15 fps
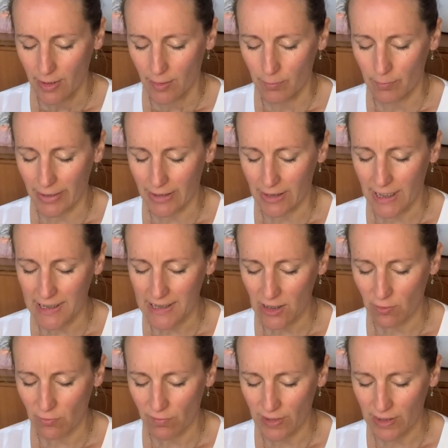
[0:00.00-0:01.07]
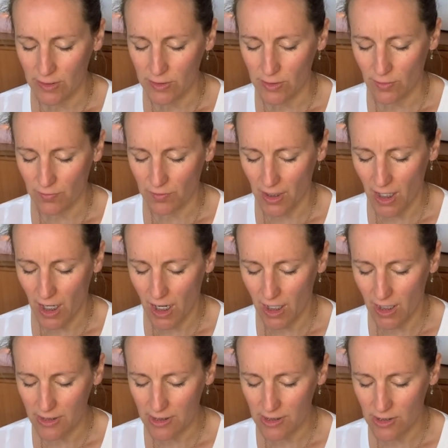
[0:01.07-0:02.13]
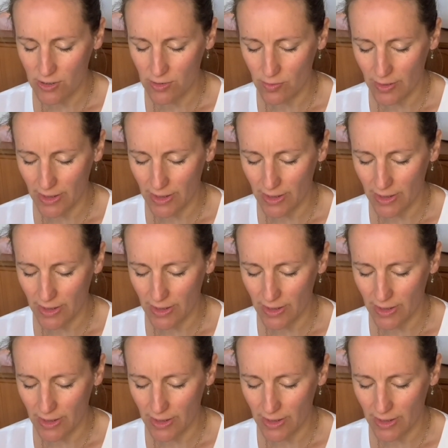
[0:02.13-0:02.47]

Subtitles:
magnetic field of the heart to